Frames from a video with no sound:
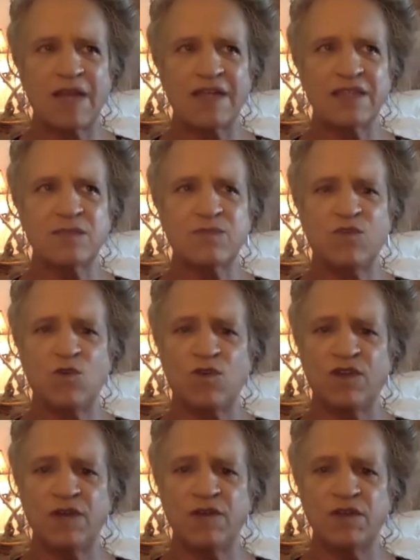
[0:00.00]
guess 4
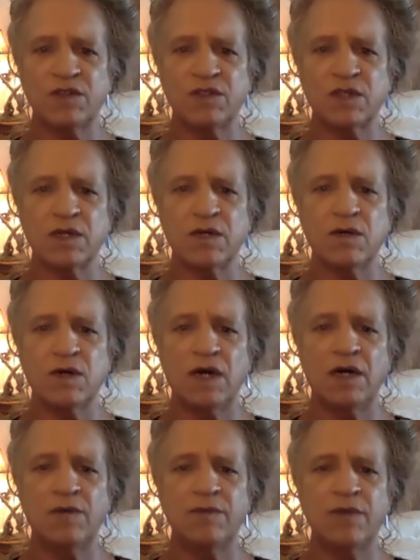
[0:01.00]
or 5 years ago,
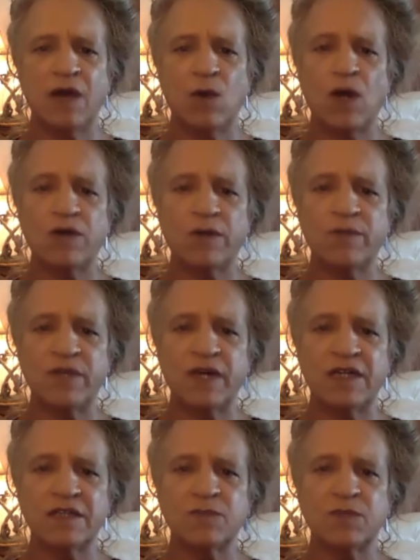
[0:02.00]
I wound up in
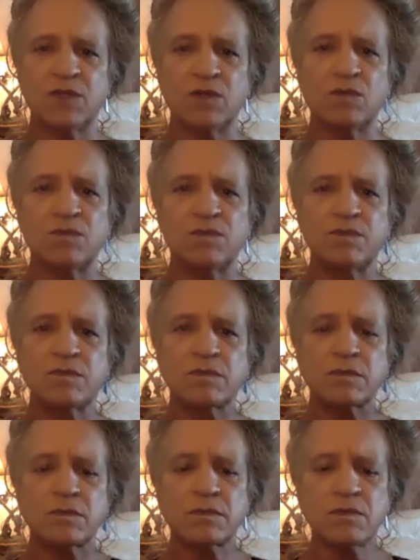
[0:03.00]
the hospital.
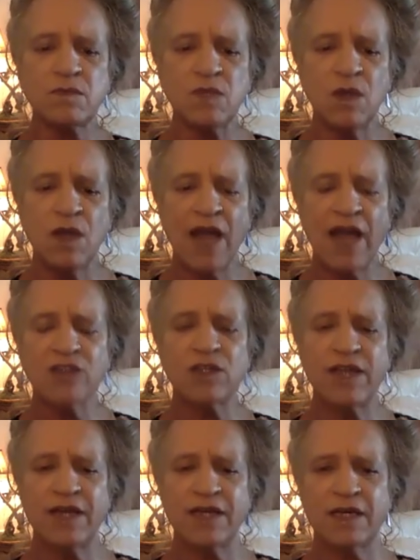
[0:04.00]

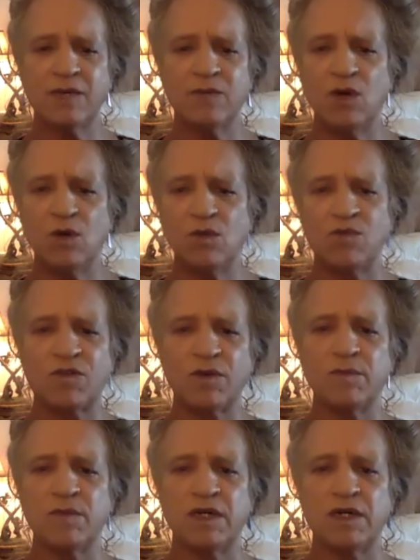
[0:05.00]
Actually, I come home
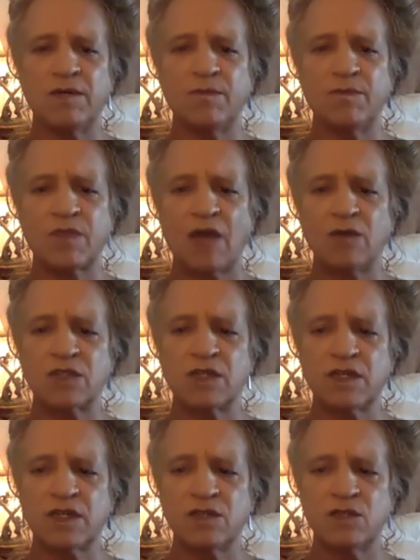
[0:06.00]
from, I was
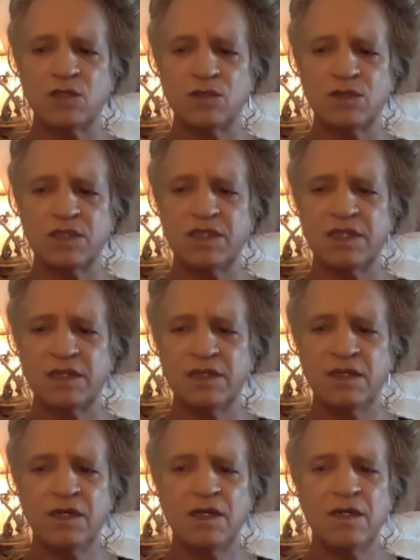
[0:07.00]
going to go to see a
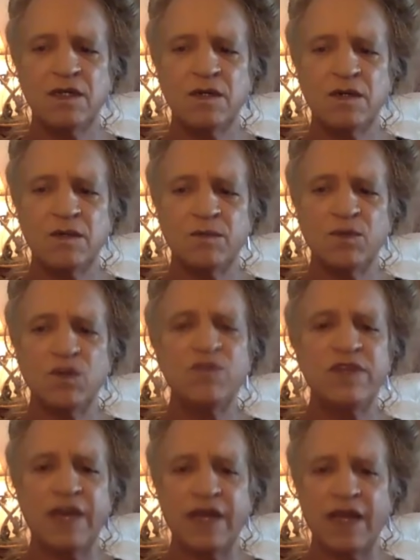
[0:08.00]
movie
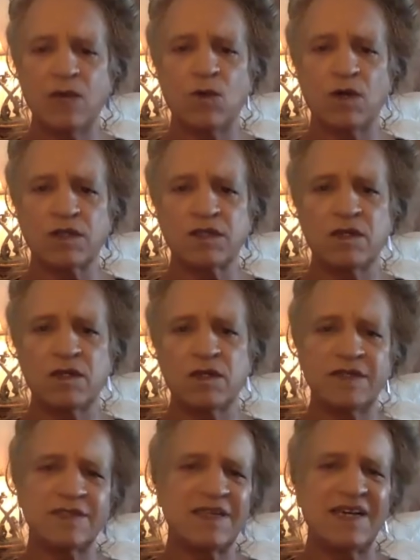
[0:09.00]
that I had worked on
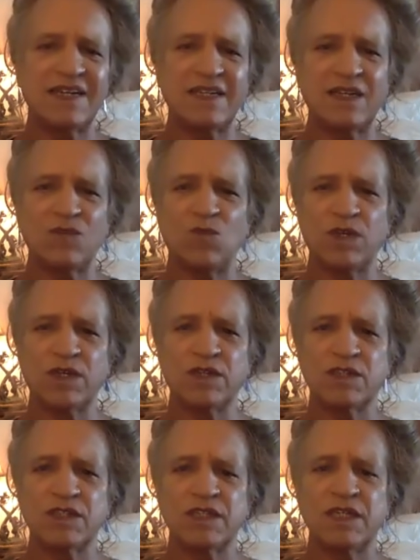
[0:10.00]
and decided I didn't want to go
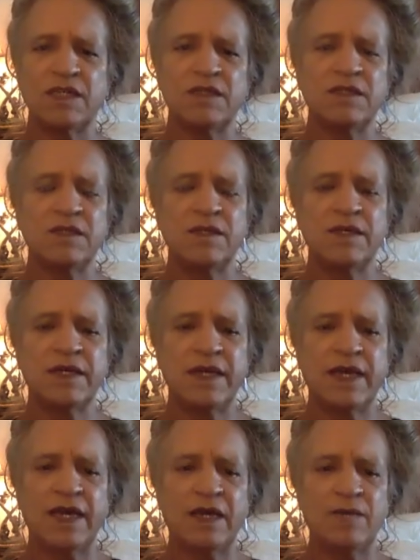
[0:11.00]
see it.
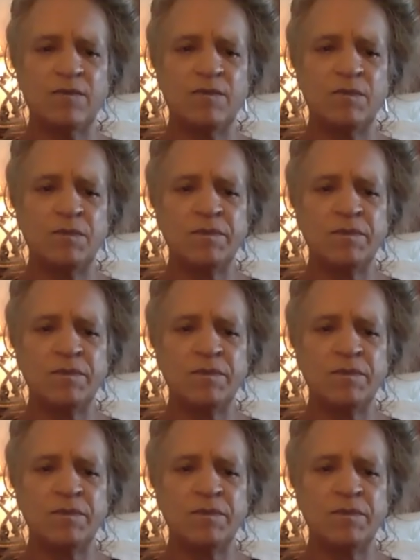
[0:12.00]
And